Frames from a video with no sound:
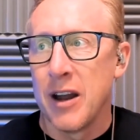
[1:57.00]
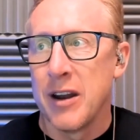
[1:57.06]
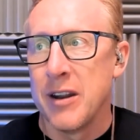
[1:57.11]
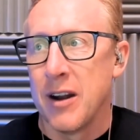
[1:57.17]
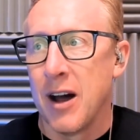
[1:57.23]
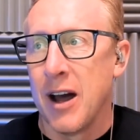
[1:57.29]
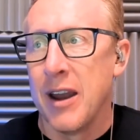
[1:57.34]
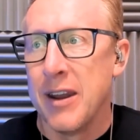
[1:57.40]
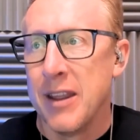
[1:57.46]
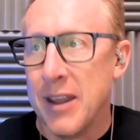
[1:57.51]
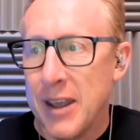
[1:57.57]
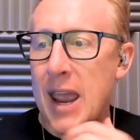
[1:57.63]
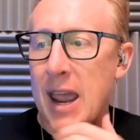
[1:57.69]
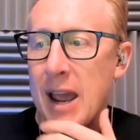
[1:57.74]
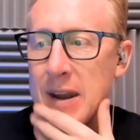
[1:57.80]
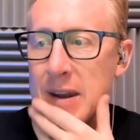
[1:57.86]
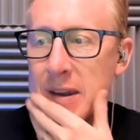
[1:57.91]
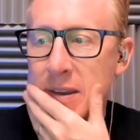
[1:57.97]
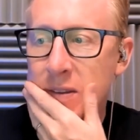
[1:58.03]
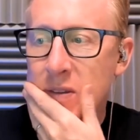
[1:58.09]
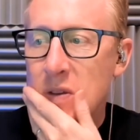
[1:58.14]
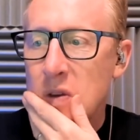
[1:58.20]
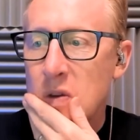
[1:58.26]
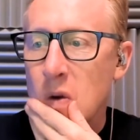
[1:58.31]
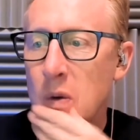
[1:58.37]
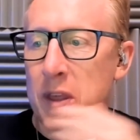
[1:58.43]
and on and on. And
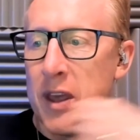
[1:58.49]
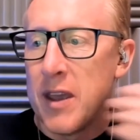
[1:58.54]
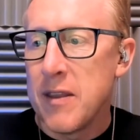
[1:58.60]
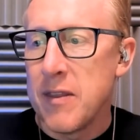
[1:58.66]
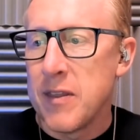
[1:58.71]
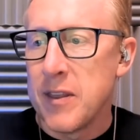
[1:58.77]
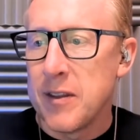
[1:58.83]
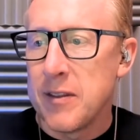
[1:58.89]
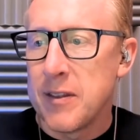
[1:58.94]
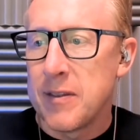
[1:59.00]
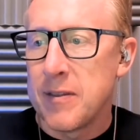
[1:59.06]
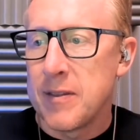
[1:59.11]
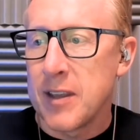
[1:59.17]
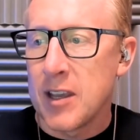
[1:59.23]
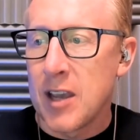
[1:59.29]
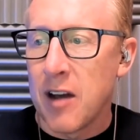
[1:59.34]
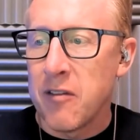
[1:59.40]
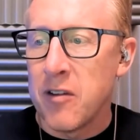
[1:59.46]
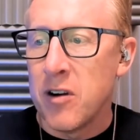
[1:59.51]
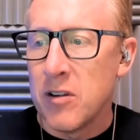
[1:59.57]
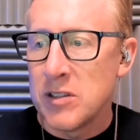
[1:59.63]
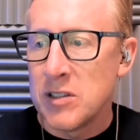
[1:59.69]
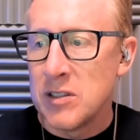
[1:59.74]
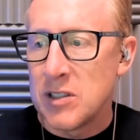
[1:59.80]
so the governor is